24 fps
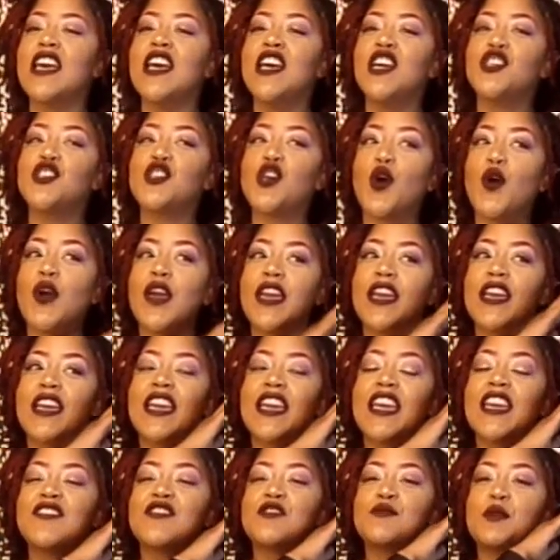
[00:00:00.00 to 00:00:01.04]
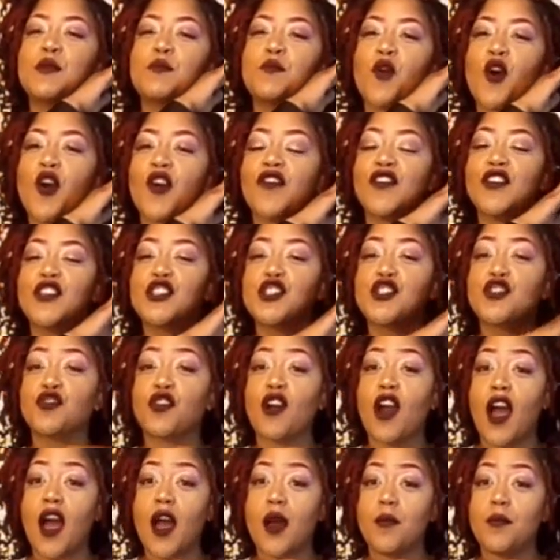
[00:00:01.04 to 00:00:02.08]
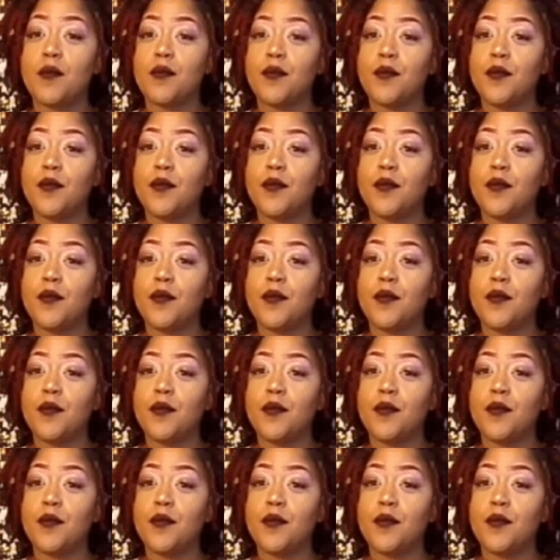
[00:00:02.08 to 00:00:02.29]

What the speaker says: So it gives me more of a drop.